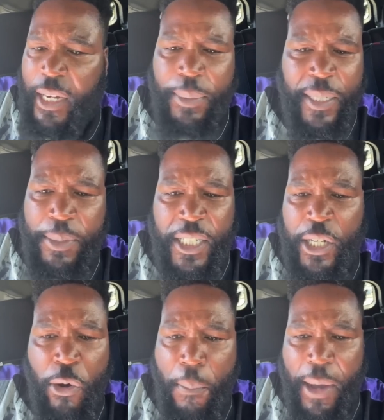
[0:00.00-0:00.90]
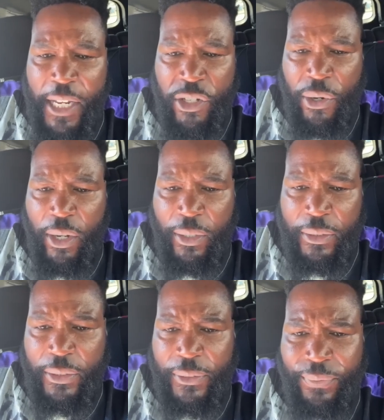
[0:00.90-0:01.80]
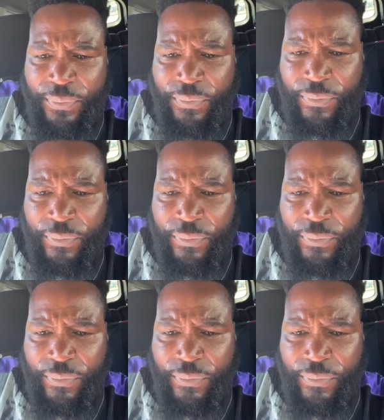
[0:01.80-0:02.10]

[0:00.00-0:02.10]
Get him some Snow Bunny draws.